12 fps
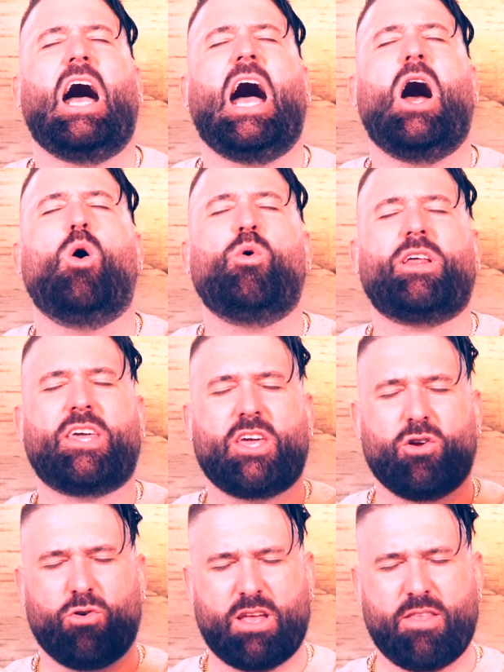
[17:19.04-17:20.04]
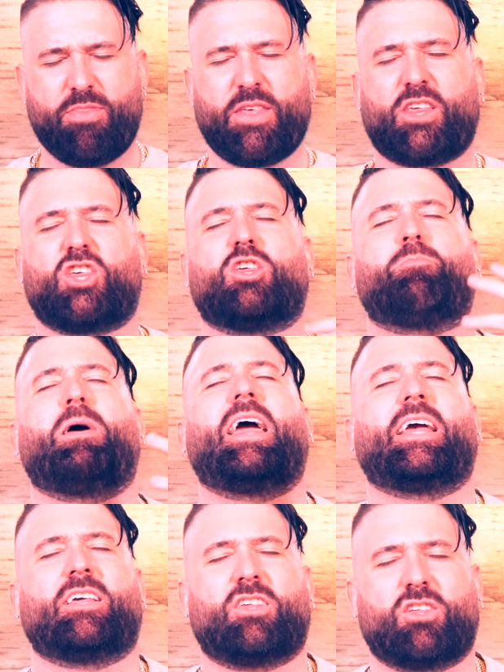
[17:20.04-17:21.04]
out here in this
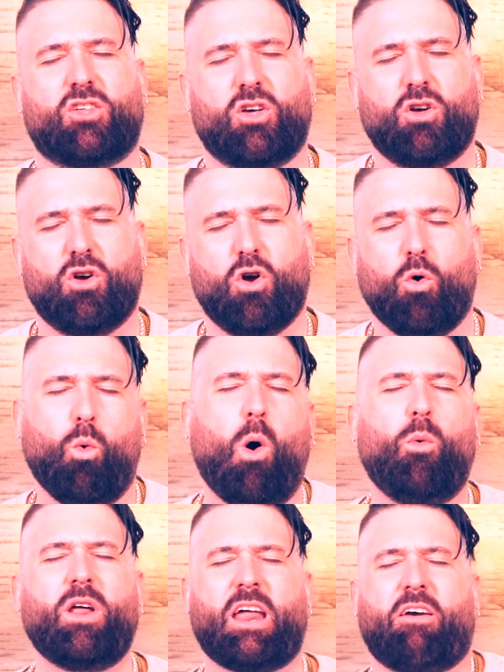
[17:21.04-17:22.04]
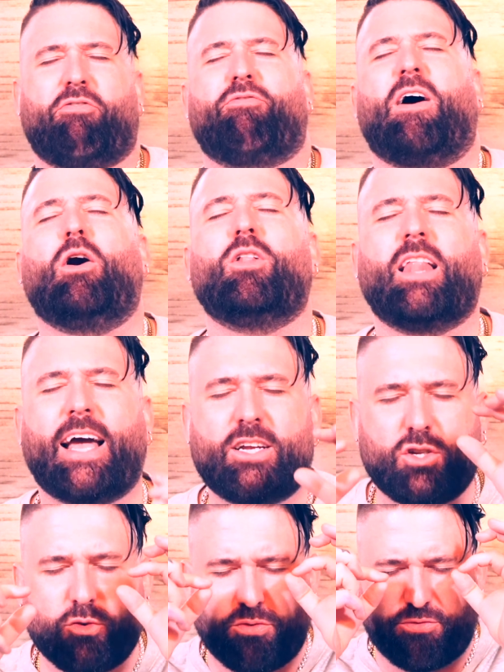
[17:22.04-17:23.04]
space? What would it have felt like
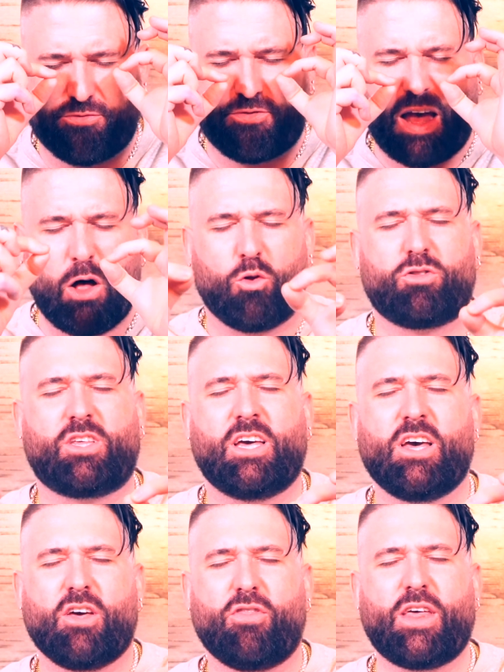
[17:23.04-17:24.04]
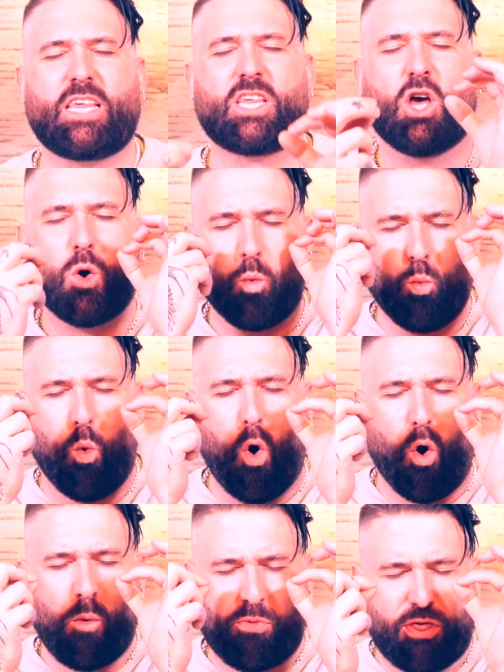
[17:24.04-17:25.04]
to felt this
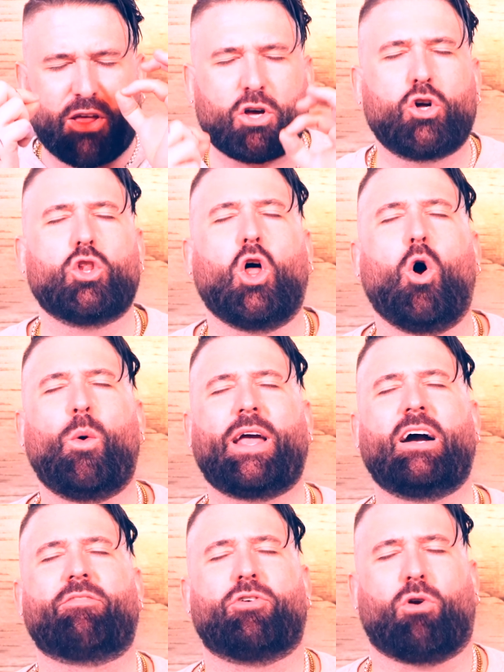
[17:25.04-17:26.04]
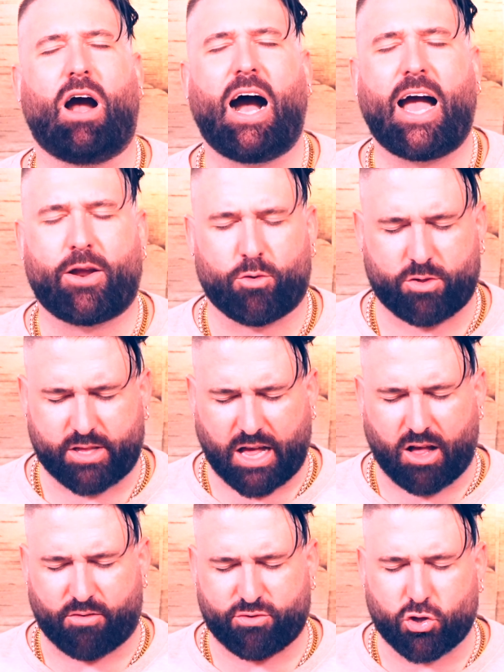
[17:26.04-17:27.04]
warmth and glowing of your higher
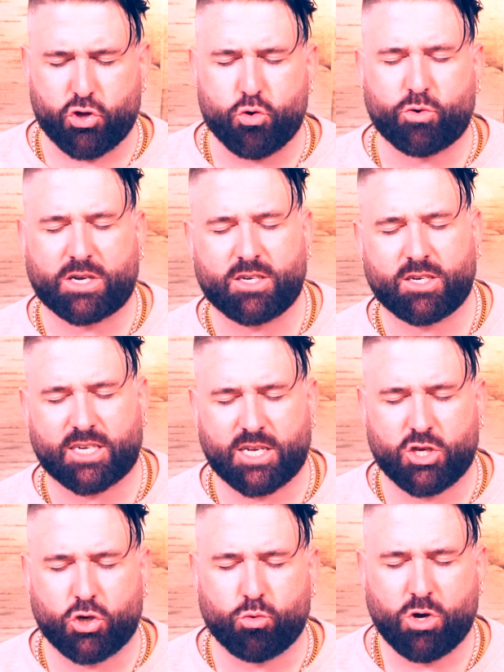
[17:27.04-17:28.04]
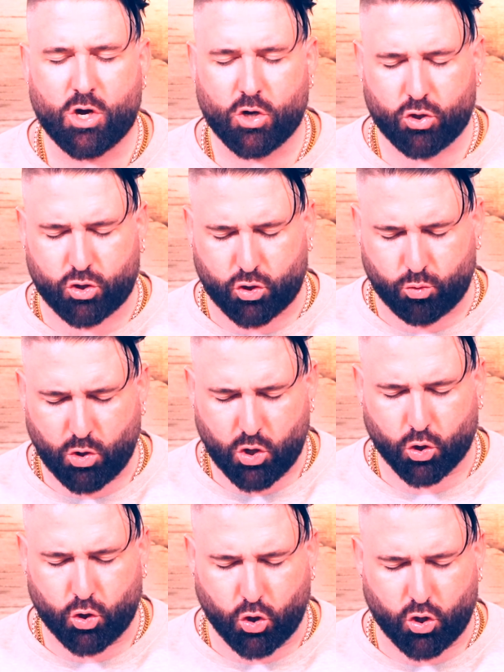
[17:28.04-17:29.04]
self? So you continue to
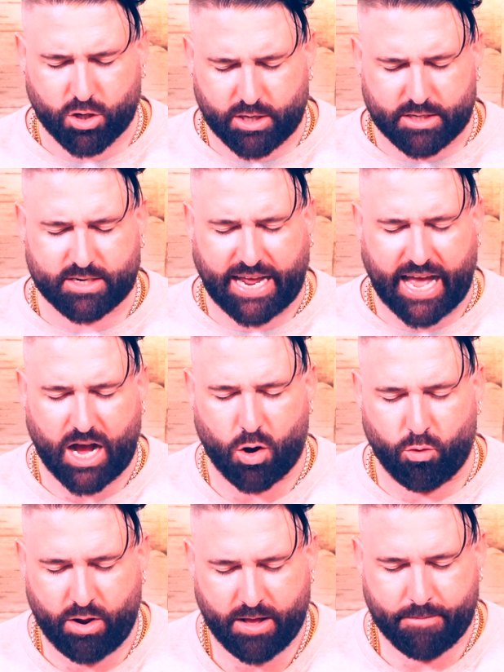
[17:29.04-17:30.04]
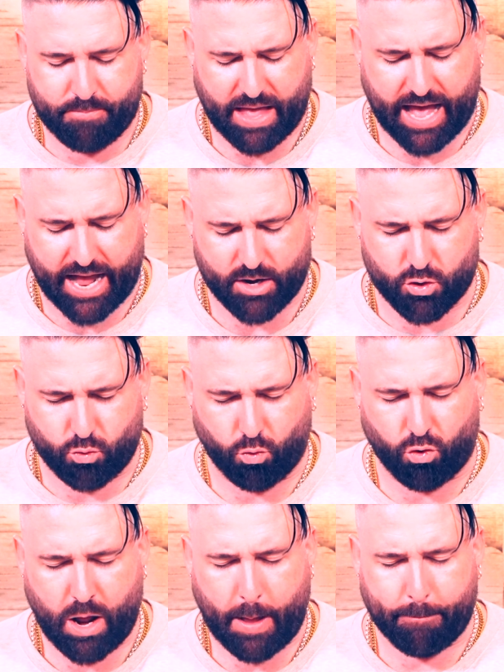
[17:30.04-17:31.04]
look down at
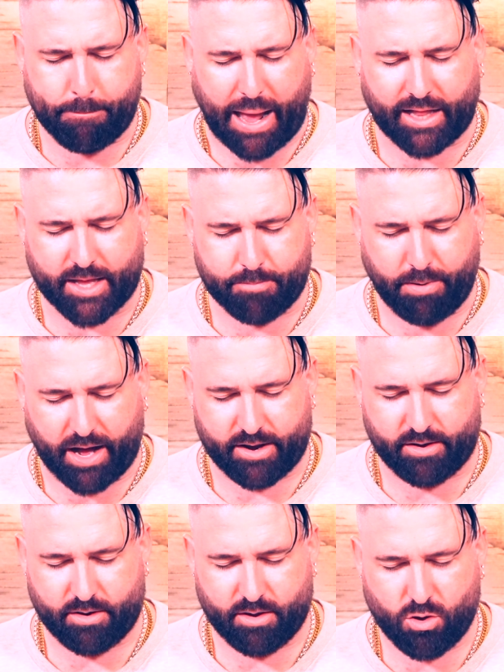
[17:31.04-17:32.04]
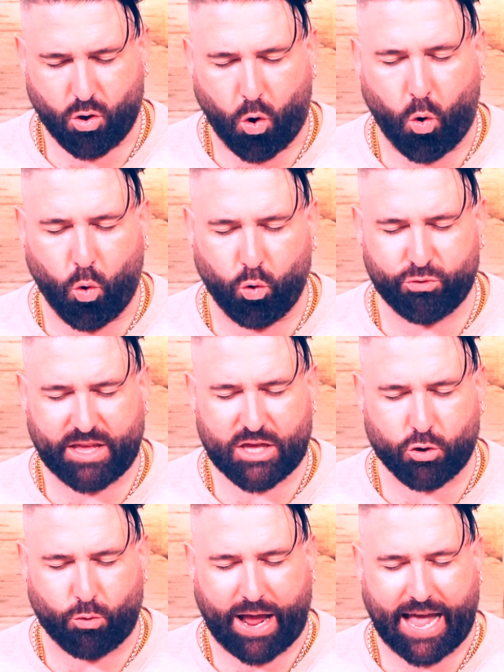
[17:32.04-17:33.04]
your belly button, holding
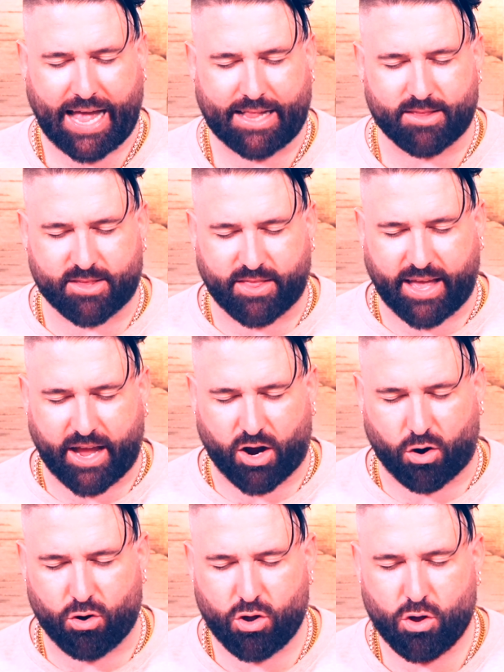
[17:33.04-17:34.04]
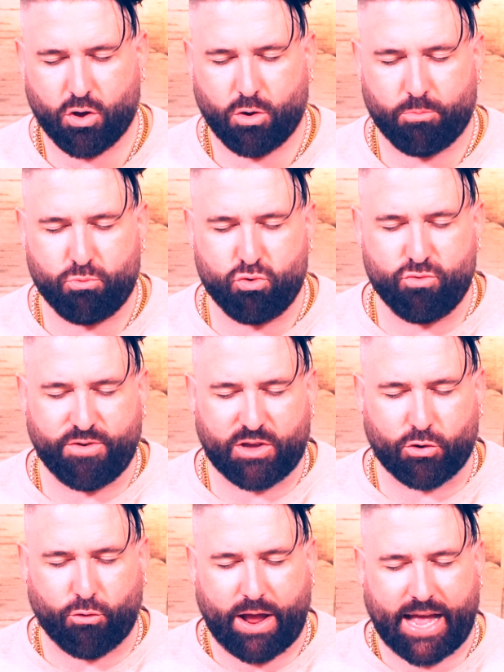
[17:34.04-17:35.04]
your hands there, moving
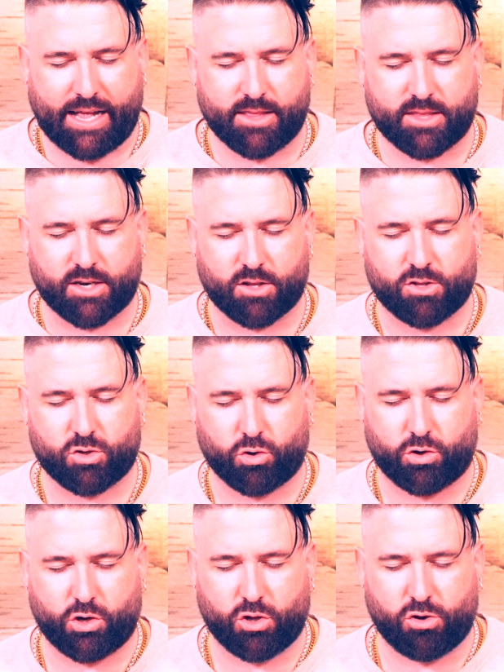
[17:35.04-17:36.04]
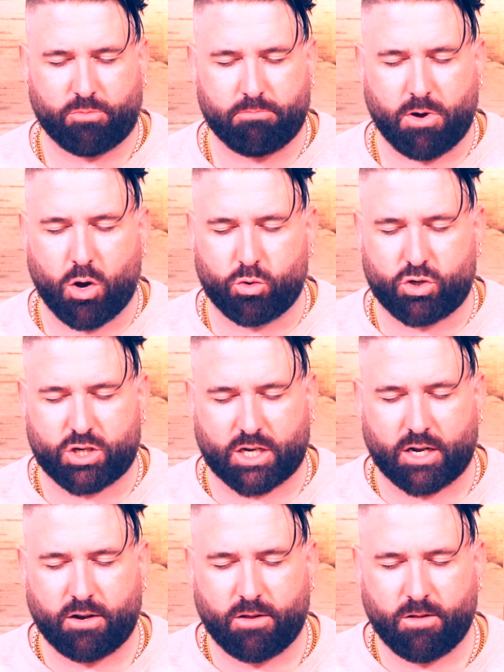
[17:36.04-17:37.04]
your hands in a circular
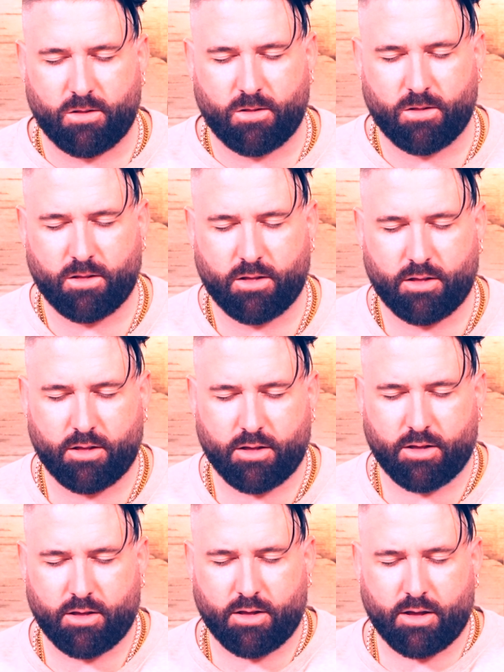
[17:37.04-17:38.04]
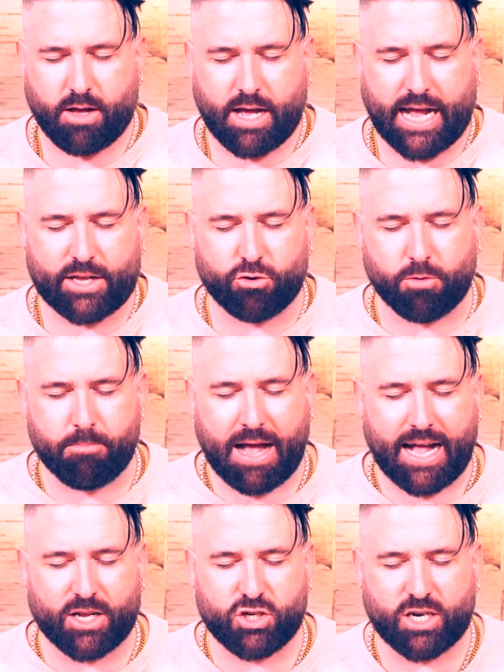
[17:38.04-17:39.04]
motion, and you're
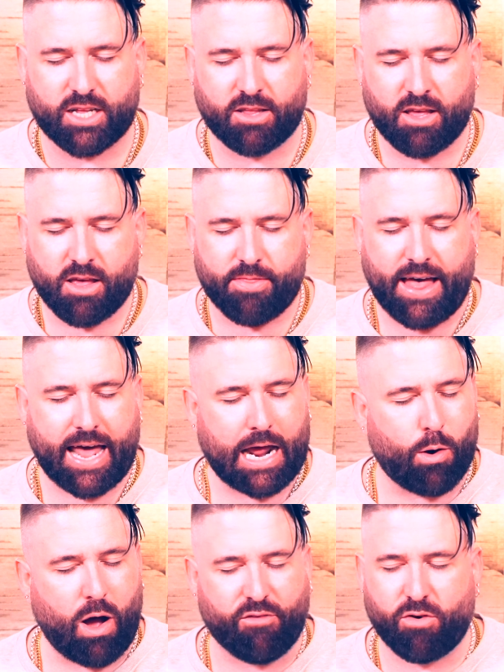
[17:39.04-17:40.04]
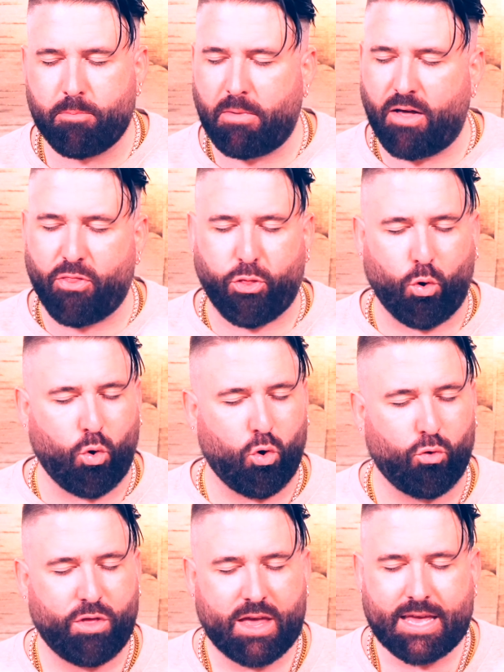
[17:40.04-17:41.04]
imagining that however month
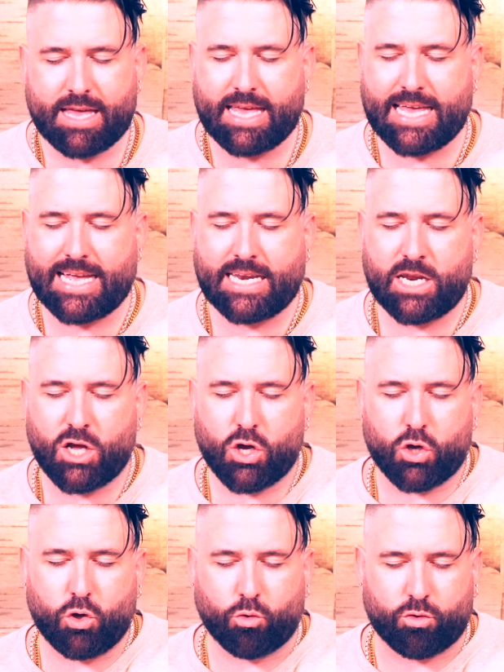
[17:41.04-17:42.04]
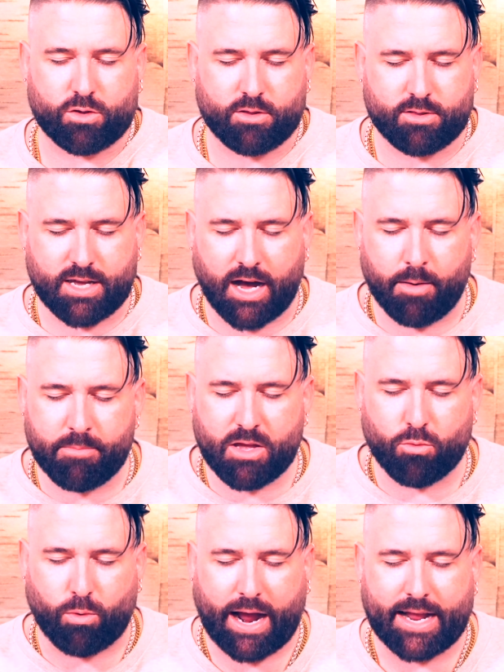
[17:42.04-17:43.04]
old in your
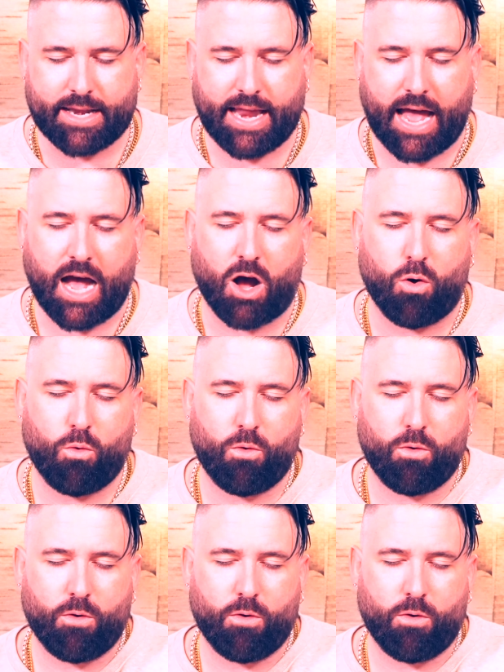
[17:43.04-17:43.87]
tummy right now